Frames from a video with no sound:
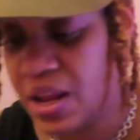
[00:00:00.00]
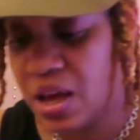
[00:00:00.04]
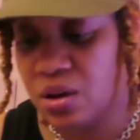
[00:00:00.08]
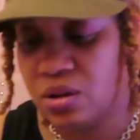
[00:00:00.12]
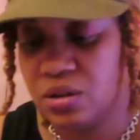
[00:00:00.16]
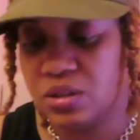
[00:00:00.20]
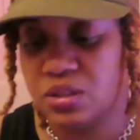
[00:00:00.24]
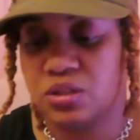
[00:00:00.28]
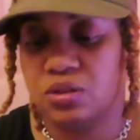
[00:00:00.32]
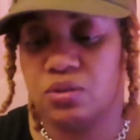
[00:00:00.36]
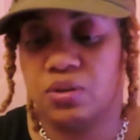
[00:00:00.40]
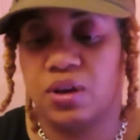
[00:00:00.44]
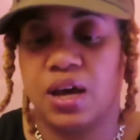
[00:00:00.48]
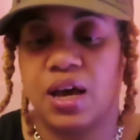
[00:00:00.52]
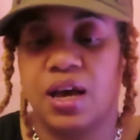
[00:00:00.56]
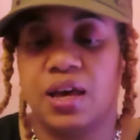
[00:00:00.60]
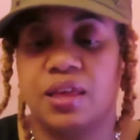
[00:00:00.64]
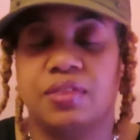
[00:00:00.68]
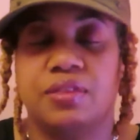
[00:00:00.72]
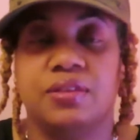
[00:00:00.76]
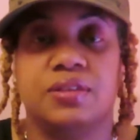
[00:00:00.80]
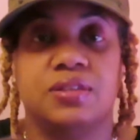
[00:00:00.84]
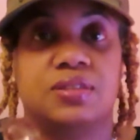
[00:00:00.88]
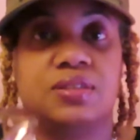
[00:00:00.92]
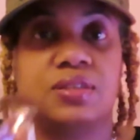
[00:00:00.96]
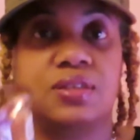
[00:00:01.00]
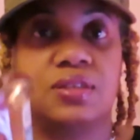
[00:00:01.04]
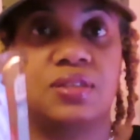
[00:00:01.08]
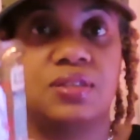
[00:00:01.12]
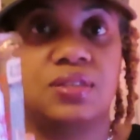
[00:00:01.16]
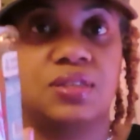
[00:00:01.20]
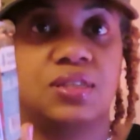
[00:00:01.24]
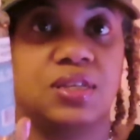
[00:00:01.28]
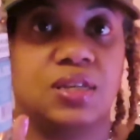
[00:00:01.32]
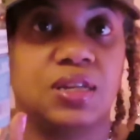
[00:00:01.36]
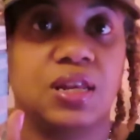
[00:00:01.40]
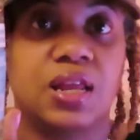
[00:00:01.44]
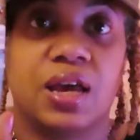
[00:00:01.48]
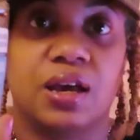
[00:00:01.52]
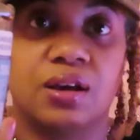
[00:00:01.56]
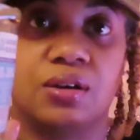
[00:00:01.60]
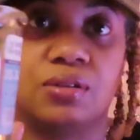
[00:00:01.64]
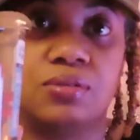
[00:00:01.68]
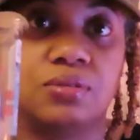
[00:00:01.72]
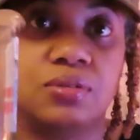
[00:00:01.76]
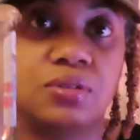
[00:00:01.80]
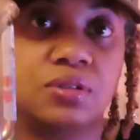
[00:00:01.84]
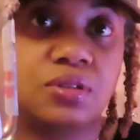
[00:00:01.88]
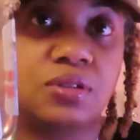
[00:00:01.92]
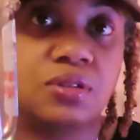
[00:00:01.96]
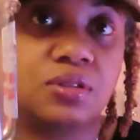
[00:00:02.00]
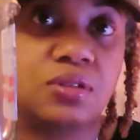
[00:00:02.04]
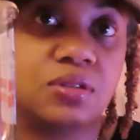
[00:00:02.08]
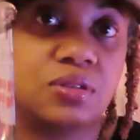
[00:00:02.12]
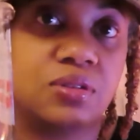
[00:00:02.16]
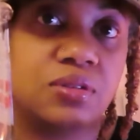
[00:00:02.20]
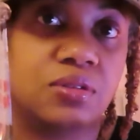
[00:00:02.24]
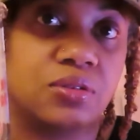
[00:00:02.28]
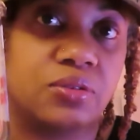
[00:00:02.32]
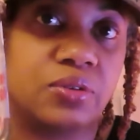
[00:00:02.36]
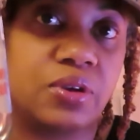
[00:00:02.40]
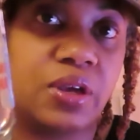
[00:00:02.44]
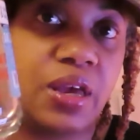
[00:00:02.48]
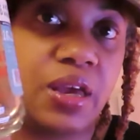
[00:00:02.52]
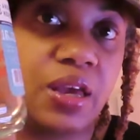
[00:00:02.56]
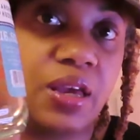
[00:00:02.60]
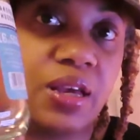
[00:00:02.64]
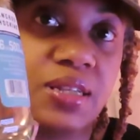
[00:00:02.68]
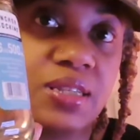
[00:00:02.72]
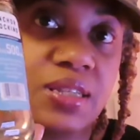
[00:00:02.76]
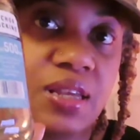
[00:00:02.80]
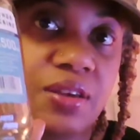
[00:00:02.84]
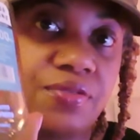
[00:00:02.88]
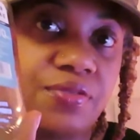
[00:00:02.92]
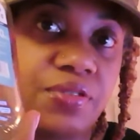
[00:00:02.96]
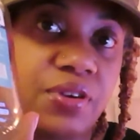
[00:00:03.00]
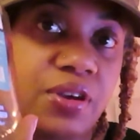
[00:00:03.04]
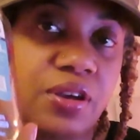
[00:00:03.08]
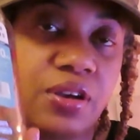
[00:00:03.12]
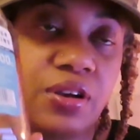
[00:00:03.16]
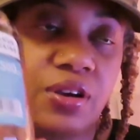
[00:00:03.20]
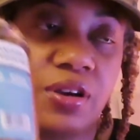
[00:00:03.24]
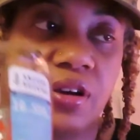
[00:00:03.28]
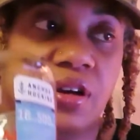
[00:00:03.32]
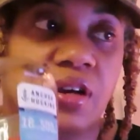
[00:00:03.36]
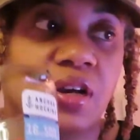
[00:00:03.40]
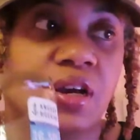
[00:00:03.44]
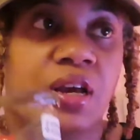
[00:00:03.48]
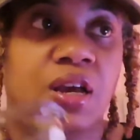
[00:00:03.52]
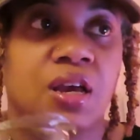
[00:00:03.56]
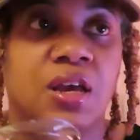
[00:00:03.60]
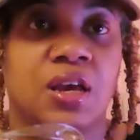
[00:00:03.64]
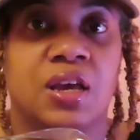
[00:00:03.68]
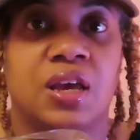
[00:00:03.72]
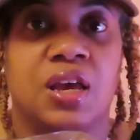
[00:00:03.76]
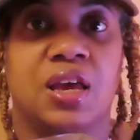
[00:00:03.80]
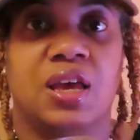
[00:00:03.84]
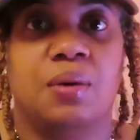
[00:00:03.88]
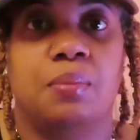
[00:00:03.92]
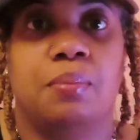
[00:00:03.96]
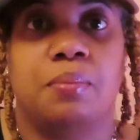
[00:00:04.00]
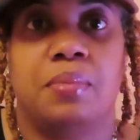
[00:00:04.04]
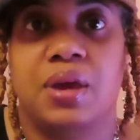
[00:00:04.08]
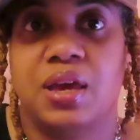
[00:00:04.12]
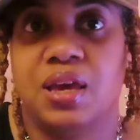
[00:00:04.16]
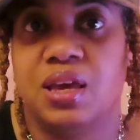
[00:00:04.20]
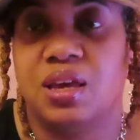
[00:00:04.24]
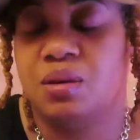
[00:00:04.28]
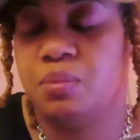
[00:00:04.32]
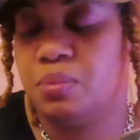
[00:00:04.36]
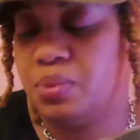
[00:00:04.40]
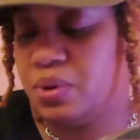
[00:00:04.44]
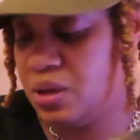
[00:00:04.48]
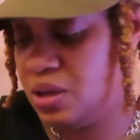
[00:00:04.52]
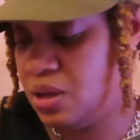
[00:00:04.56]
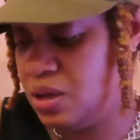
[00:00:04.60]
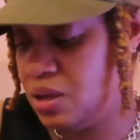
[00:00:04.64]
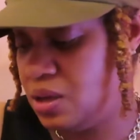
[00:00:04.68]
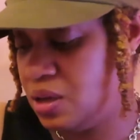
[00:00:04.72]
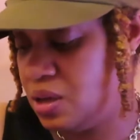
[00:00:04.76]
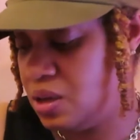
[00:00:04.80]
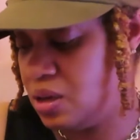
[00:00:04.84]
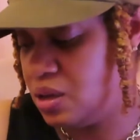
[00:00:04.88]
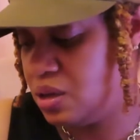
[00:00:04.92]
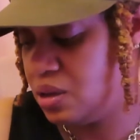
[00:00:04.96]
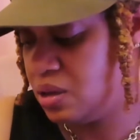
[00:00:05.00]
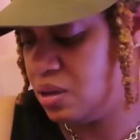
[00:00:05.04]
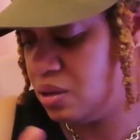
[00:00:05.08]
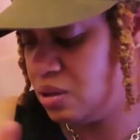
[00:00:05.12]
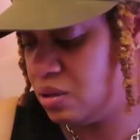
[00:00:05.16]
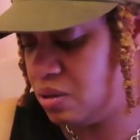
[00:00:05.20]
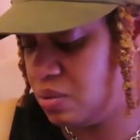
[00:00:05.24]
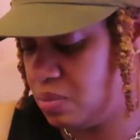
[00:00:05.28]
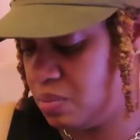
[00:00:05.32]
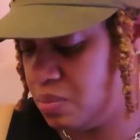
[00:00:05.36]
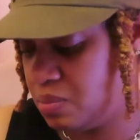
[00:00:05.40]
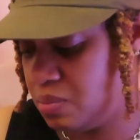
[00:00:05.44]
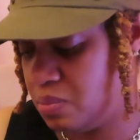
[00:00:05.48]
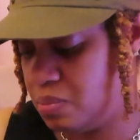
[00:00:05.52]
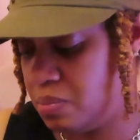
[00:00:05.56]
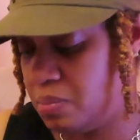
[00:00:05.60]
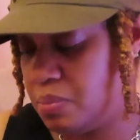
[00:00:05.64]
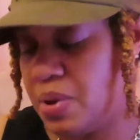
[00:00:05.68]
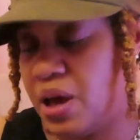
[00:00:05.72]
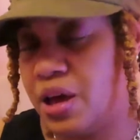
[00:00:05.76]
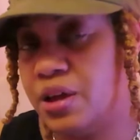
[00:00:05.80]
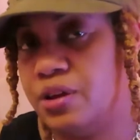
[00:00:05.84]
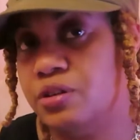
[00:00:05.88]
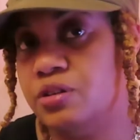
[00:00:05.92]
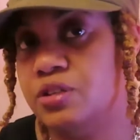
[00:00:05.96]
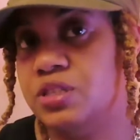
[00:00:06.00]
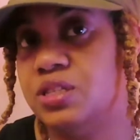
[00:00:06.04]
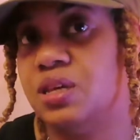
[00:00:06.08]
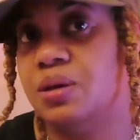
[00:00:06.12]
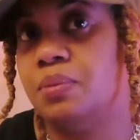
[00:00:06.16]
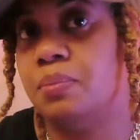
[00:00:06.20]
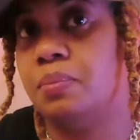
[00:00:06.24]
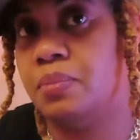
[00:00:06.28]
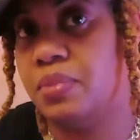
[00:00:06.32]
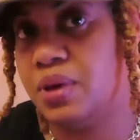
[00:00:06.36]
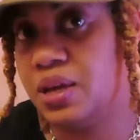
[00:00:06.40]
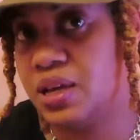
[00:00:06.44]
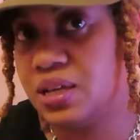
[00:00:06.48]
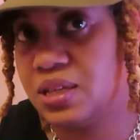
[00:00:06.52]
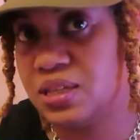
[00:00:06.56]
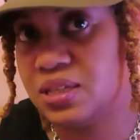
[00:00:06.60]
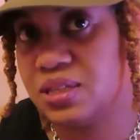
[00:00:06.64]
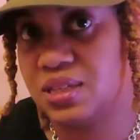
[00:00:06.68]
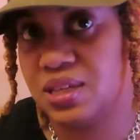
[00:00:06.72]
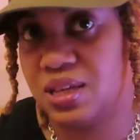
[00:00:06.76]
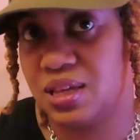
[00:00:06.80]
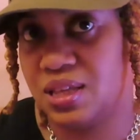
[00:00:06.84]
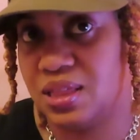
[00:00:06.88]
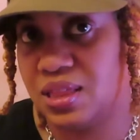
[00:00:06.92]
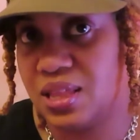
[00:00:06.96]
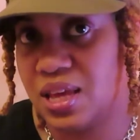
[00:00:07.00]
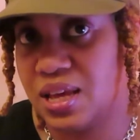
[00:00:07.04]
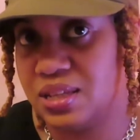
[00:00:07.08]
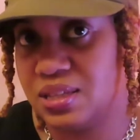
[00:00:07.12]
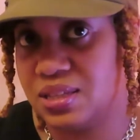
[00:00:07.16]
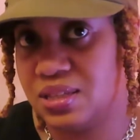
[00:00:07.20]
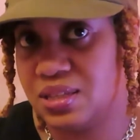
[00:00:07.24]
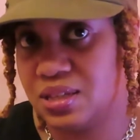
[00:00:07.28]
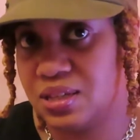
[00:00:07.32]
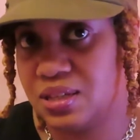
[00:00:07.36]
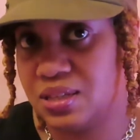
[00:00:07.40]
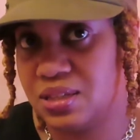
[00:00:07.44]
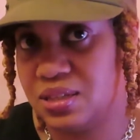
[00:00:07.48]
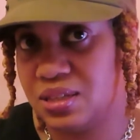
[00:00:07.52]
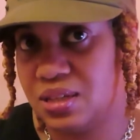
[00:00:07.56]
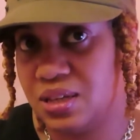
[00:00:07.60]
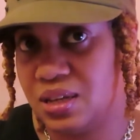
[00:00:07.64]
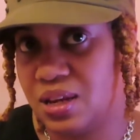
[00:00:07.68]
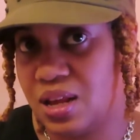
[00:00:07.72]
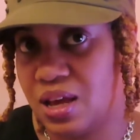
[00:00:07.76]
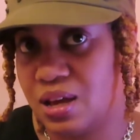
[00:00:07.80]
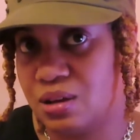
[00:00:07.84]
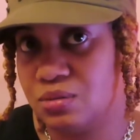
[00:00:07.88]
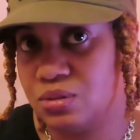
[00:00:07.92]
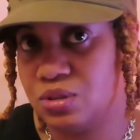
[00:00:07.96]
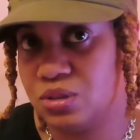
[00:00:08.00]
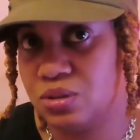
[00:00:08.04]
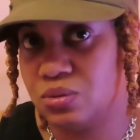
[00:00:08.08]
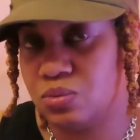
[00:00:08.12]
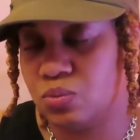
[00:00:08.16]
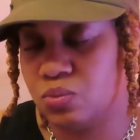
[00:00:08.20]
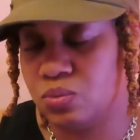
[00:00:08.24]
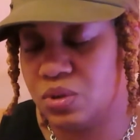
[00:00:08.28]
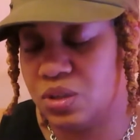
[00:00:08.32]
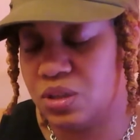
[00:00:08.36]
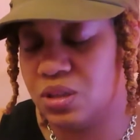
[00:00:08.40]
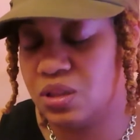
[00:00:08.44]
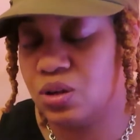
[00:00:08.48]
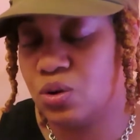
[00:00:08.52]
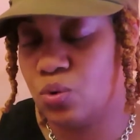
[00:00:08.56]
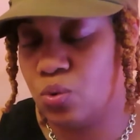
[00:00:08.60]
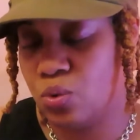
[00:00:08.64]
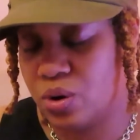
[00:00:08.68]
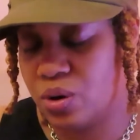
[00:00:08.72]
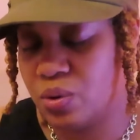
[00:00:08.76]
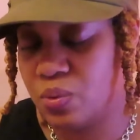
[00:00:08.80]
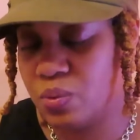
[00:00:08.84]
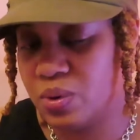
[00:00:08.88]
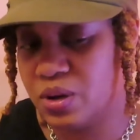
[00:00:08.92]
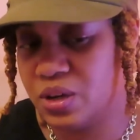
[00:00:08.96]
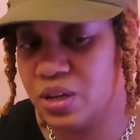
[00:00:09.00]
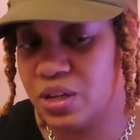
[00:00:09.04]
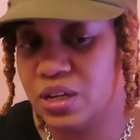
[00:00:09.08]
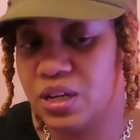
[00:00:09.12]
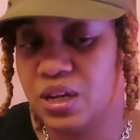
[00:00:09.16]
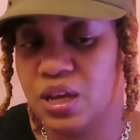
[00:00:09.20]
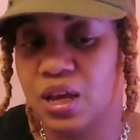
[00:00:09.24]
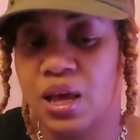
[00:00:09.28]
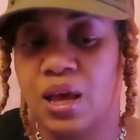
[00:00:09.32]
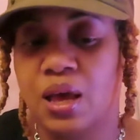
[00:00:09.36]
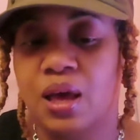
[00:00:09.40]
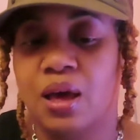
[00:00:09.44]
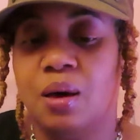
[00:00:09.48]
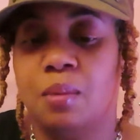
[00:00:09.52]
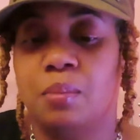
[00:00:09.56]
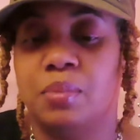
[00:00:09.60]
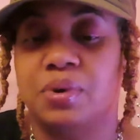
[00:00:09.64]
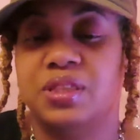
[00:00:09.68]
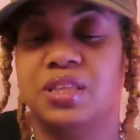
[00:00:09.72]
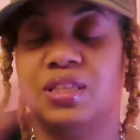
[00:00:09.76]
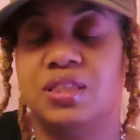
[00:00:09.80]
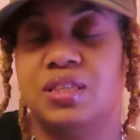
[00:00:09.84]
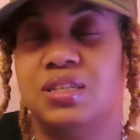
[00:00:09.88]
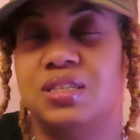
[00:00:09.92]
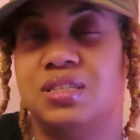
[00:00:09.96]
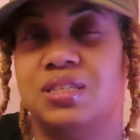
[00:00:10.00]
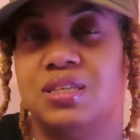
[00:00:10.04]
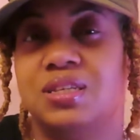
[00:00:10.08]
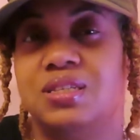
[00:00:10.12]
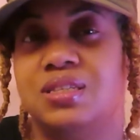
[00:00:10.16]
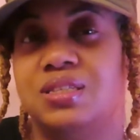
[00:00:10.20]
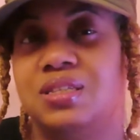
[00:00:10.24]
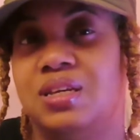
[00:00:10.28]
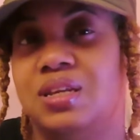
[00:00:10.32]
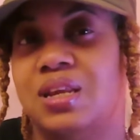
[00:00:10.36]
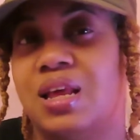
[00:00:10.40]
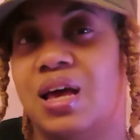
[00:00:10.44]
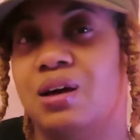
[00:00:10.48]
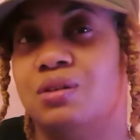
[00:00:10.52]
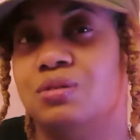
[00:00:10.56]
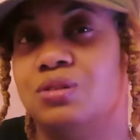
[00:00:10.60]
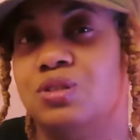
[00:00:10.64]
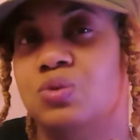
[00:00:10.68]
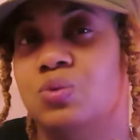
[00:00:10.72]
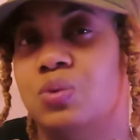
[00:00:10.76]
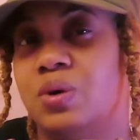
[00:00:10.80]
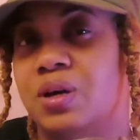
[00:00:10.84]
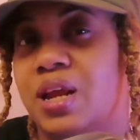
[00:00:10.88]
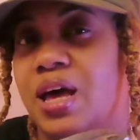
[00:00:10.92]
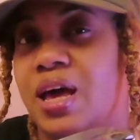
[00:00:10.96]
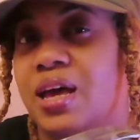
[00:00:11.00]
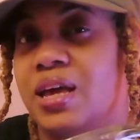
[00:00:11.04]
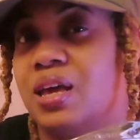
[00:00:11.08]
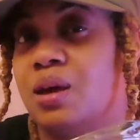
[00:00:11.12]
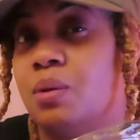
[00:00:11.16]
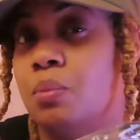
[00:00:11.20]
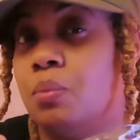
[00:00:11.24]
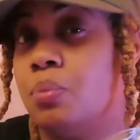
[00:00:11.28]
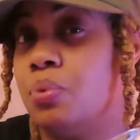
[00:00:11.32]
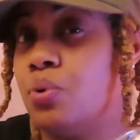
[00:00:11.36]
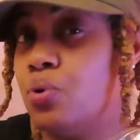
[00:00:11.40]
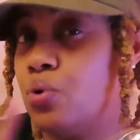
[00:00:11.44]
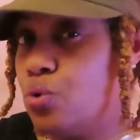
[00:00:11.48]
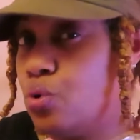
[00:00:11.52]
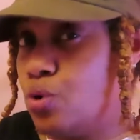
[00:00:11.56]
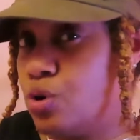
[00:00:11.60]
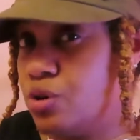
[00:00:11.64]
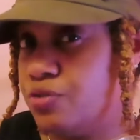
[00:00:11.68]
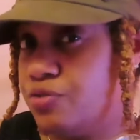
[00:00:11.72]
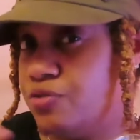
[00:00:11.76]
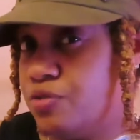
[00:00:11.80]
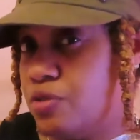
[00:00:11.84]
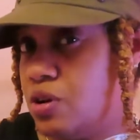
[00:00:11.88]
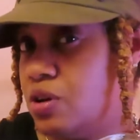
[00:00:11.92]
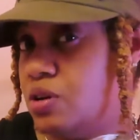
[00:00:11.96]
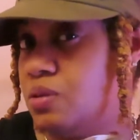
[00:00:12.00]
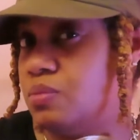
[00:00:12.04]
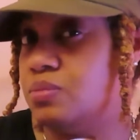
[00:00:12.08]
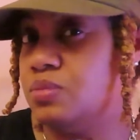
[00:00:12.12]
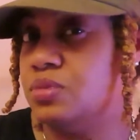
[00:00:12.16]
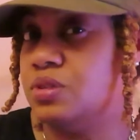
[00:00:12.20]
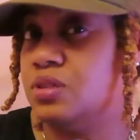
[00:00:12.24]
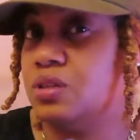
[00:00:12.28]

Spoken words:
I also got the 16 ounce, okay, because I figure it may be better to mix in that 16 ounce in the quart one, but then the 16 ounce one I can pour from.